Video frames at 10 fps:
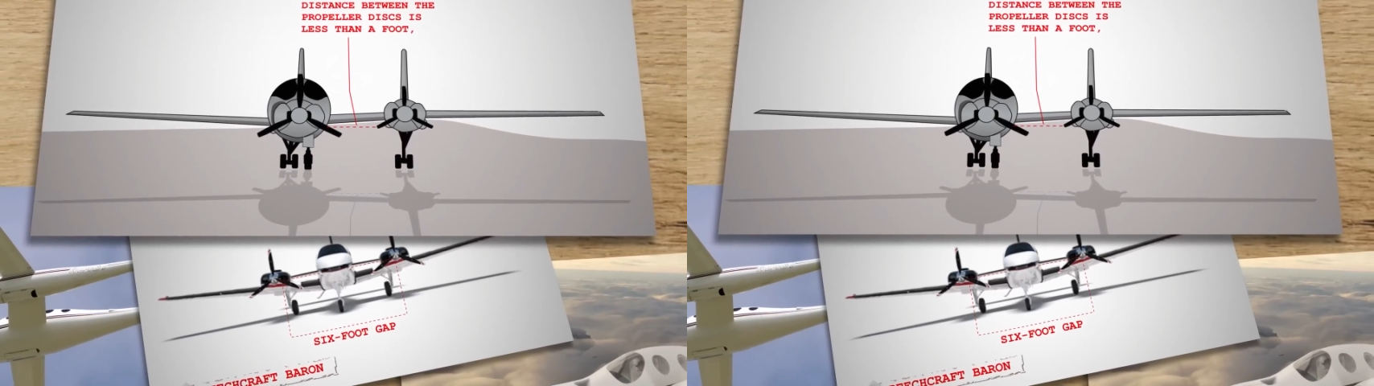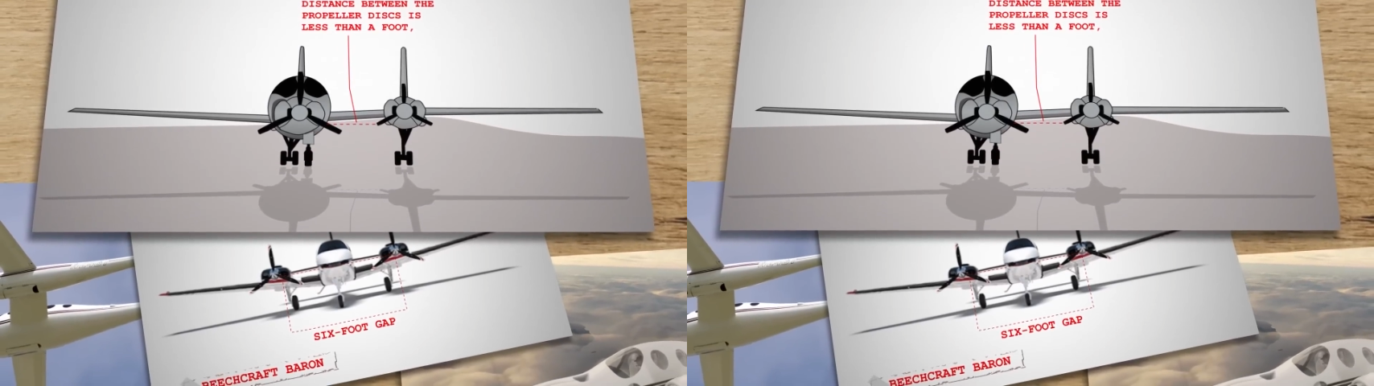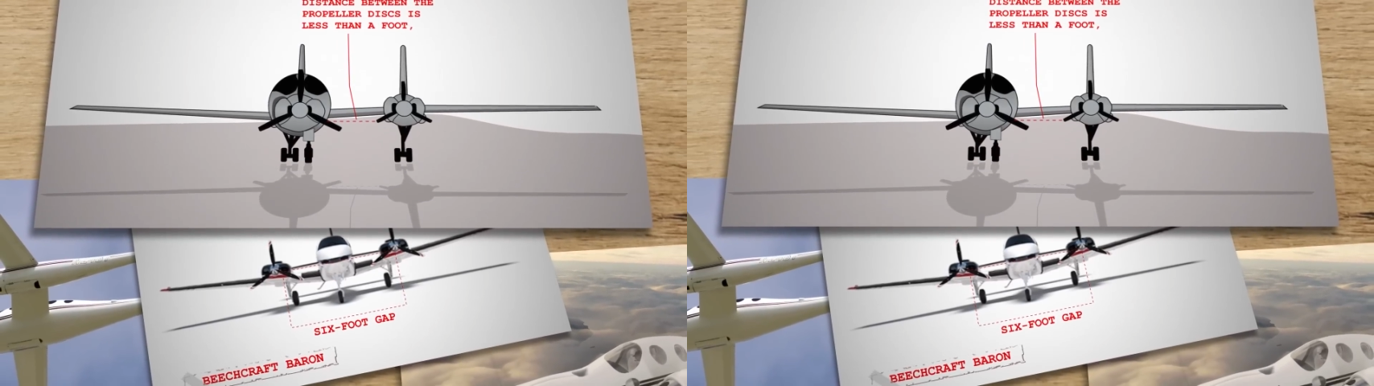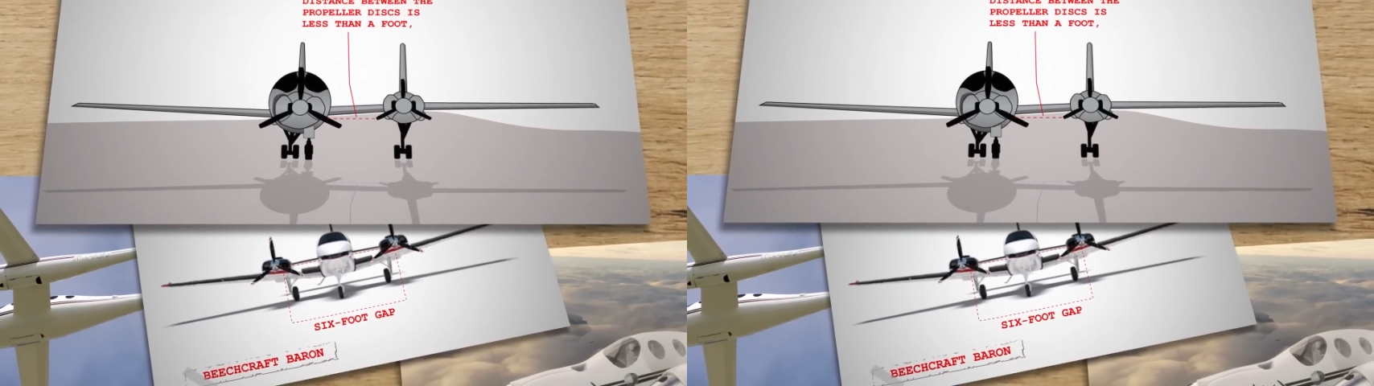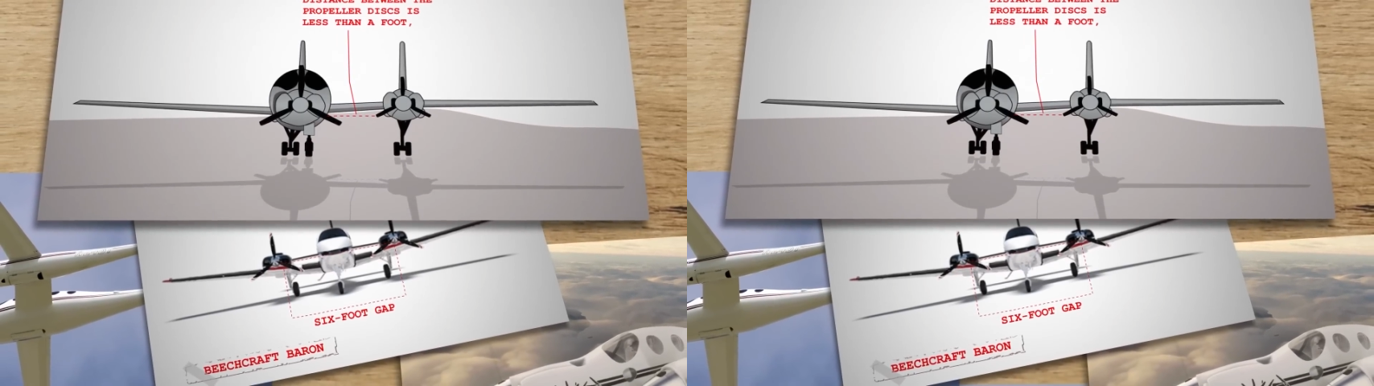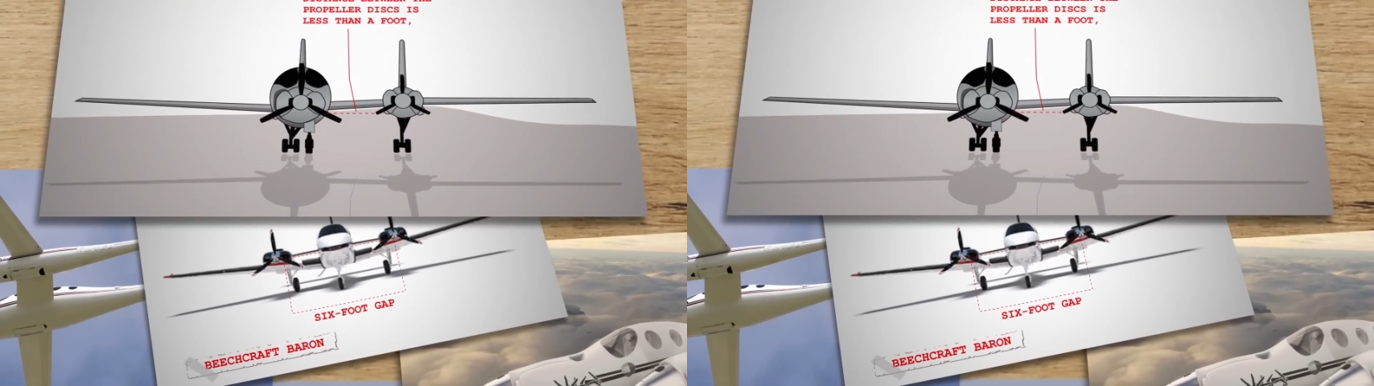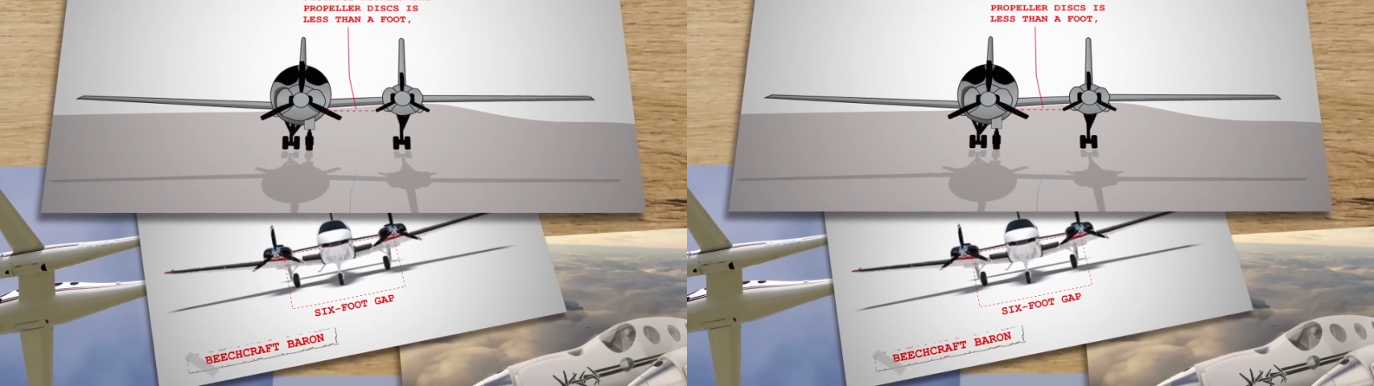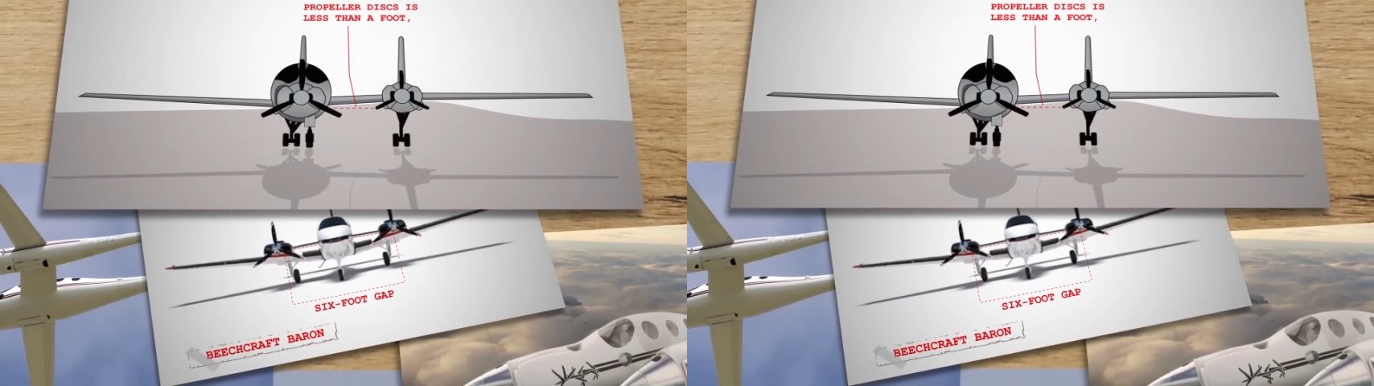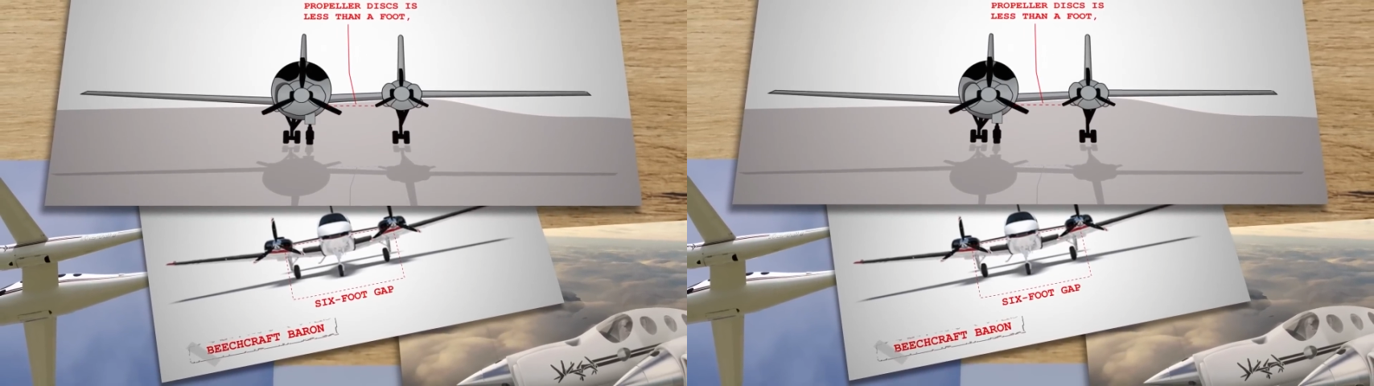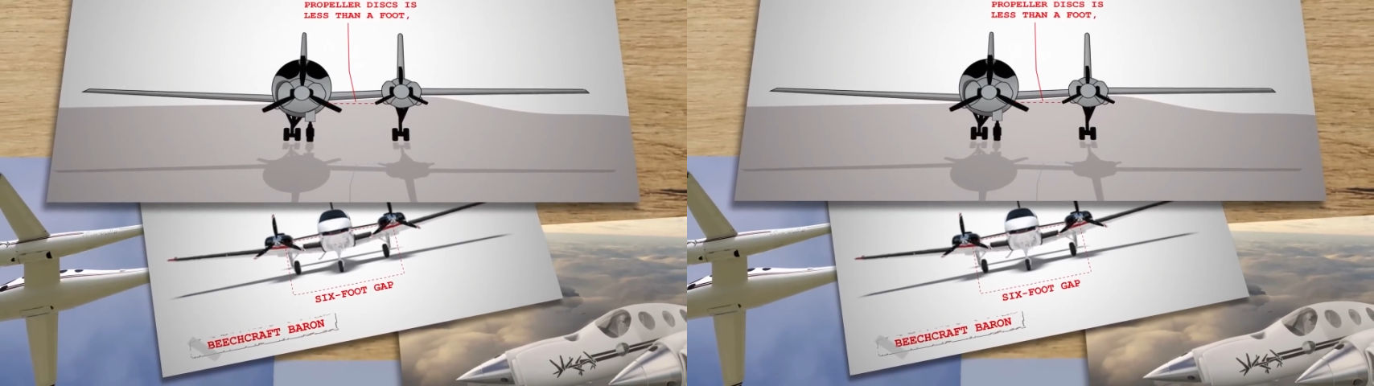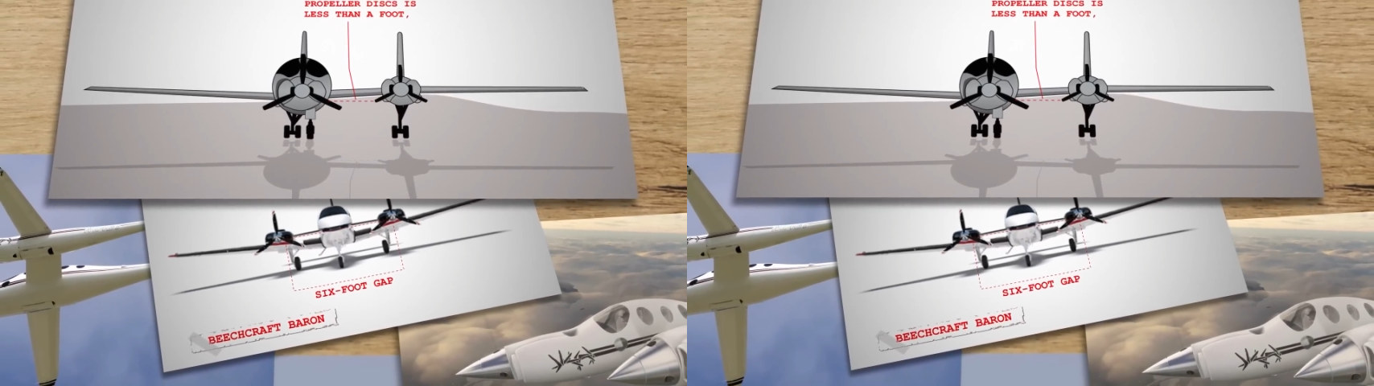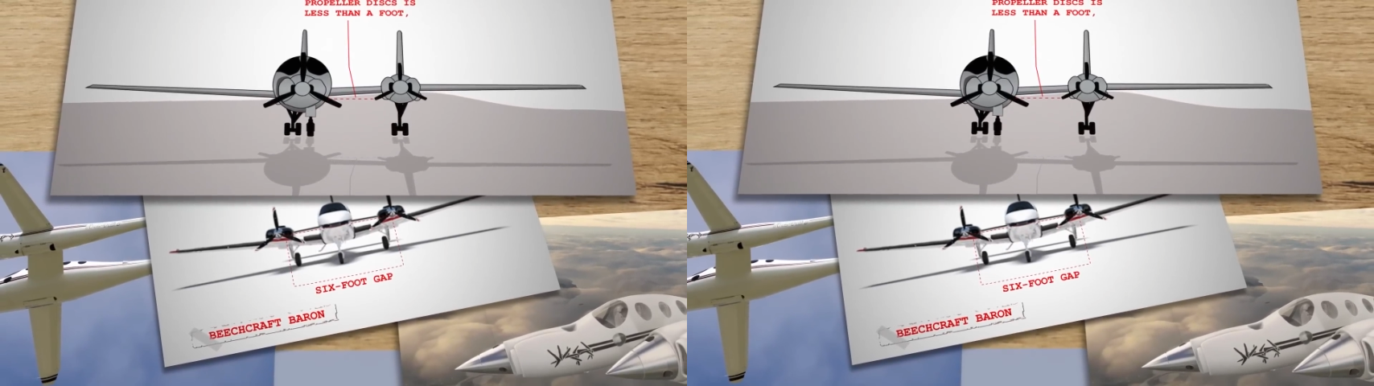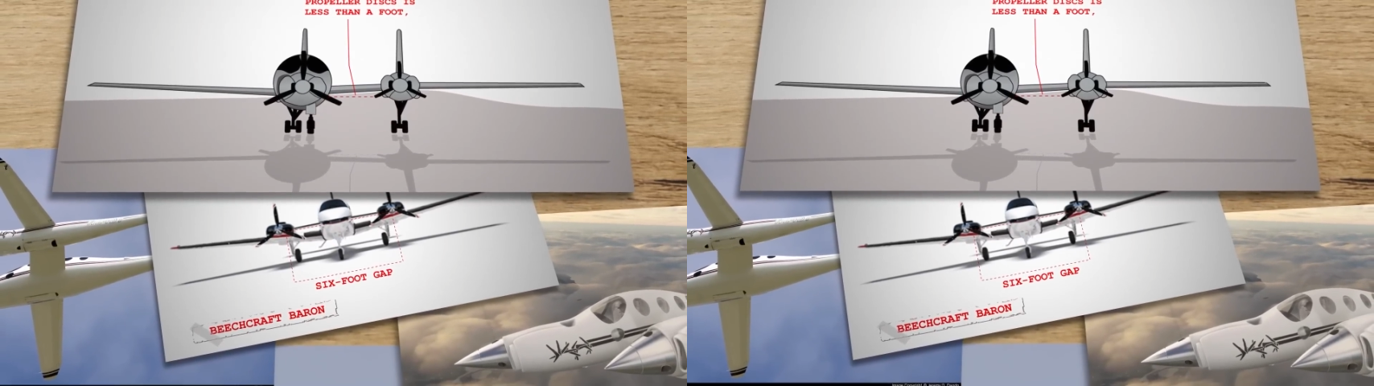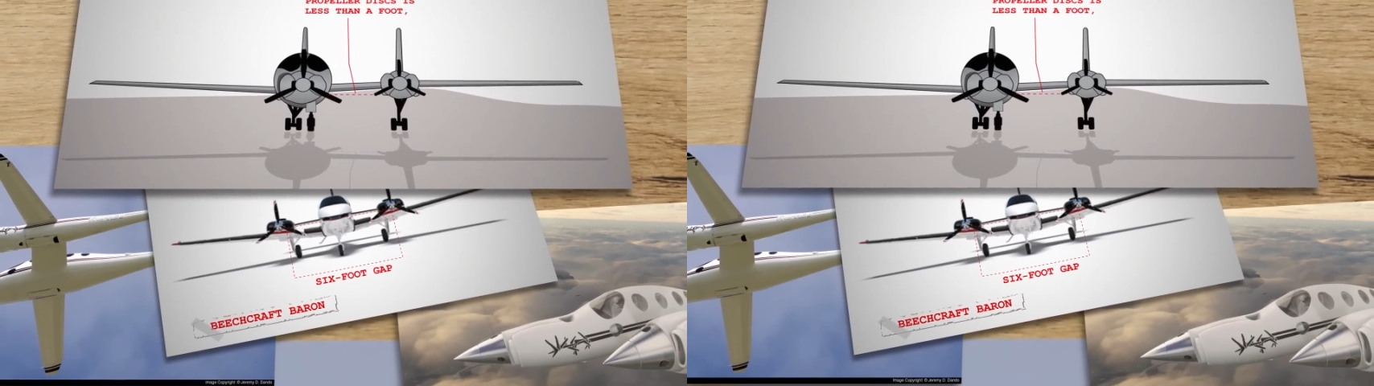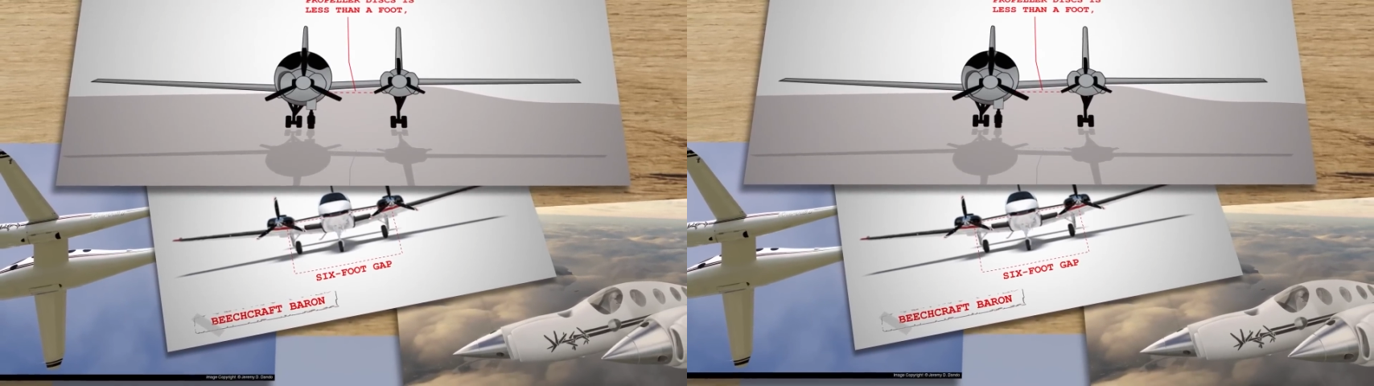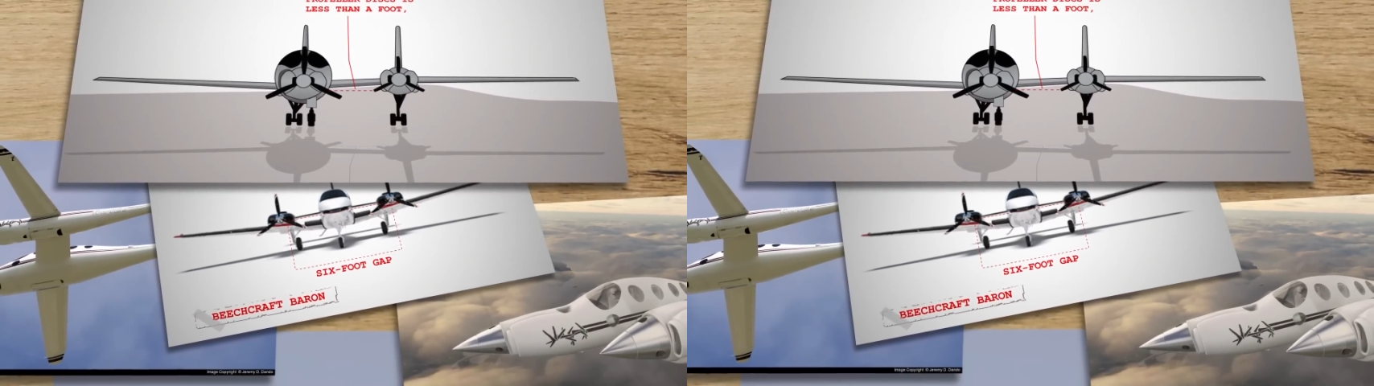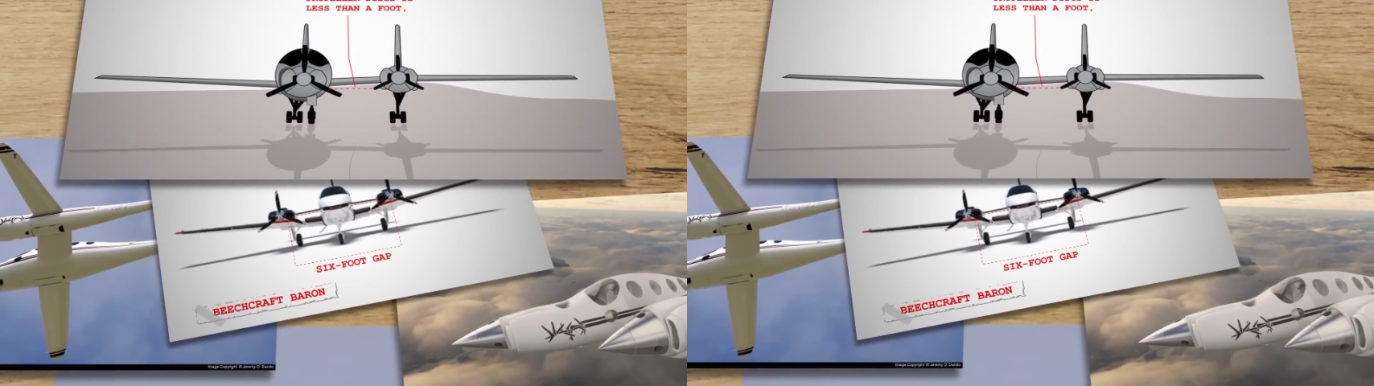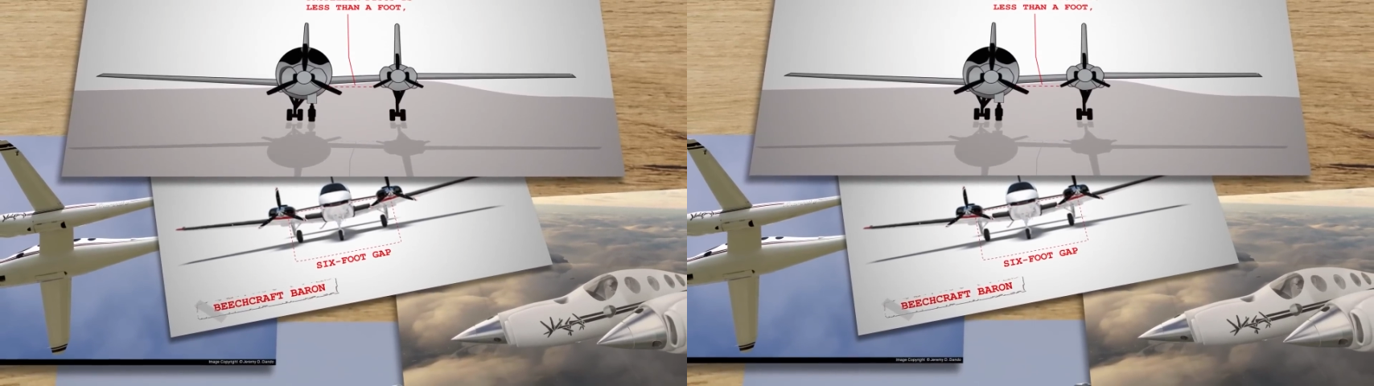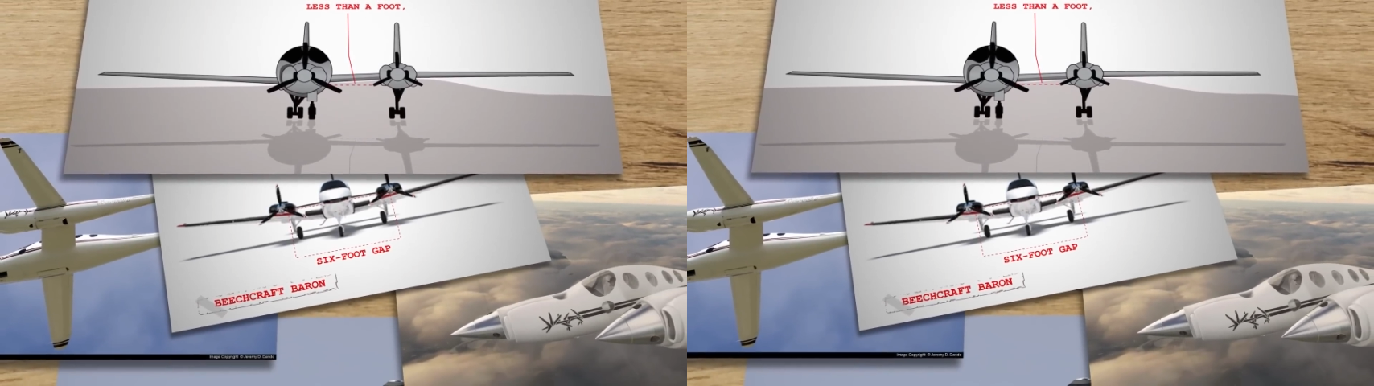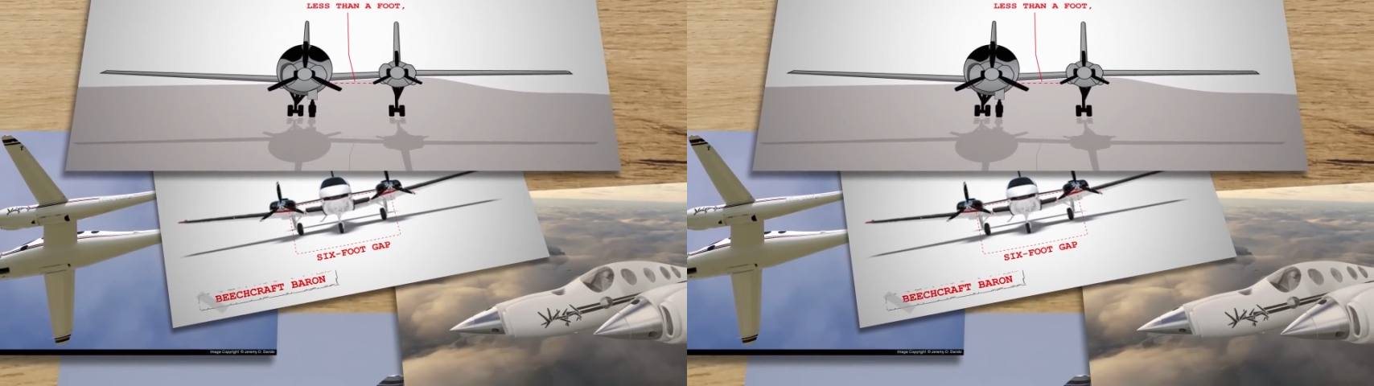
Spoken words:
No face is visible, so there are no lips to read.